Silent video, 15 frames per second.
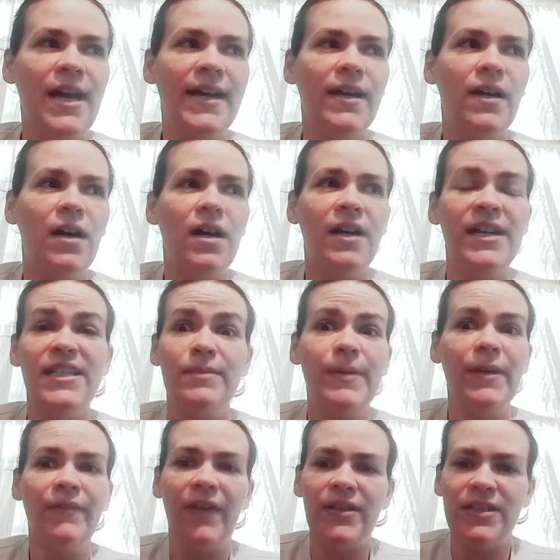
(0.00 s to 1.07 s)
it's a
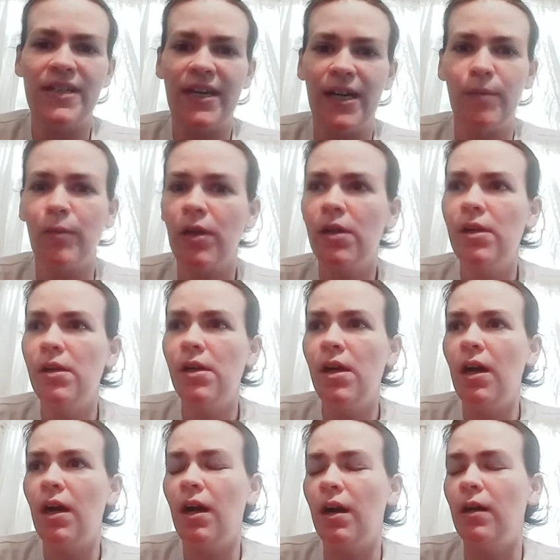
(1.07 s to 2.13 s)
Nikon. It's a big fancy camera.